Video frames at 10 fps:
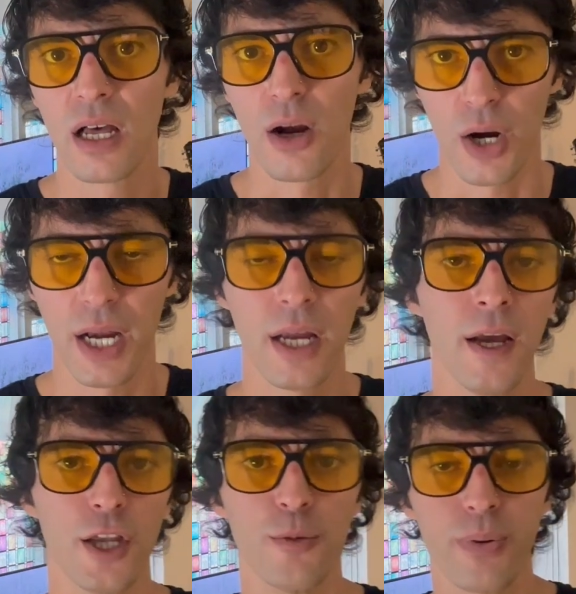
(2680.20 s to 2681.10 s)
All right,
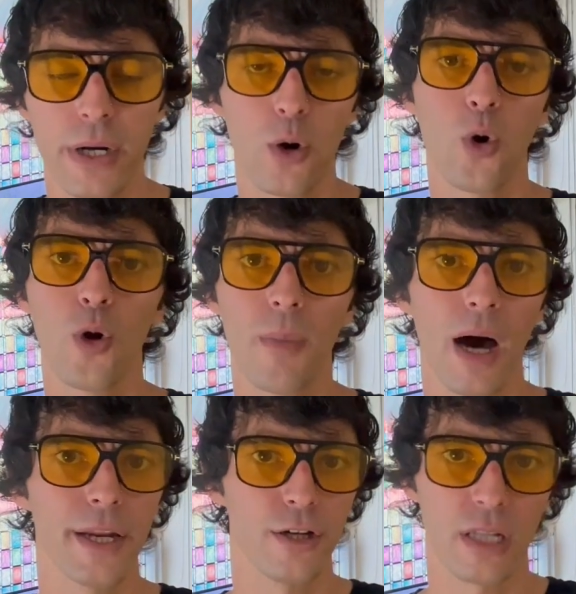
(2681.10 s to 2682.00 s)
you put a whole
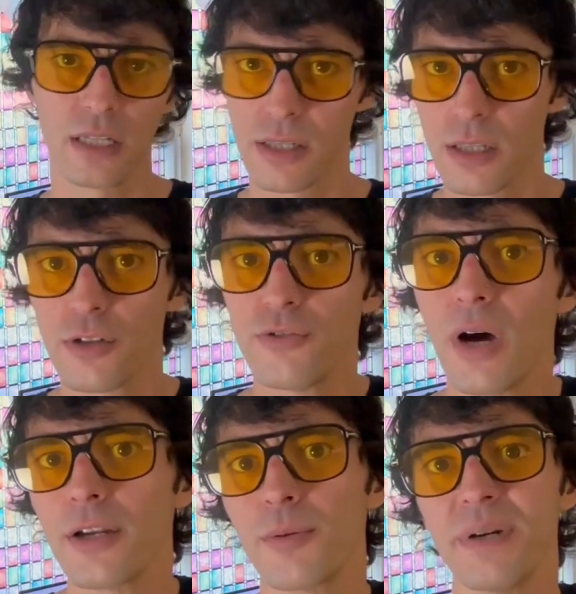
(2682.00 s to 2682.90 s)
body, you're you
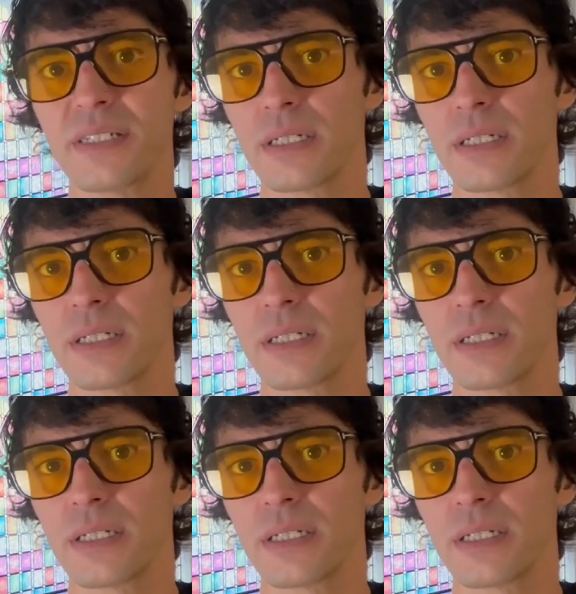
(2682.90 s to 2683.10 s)
done your business.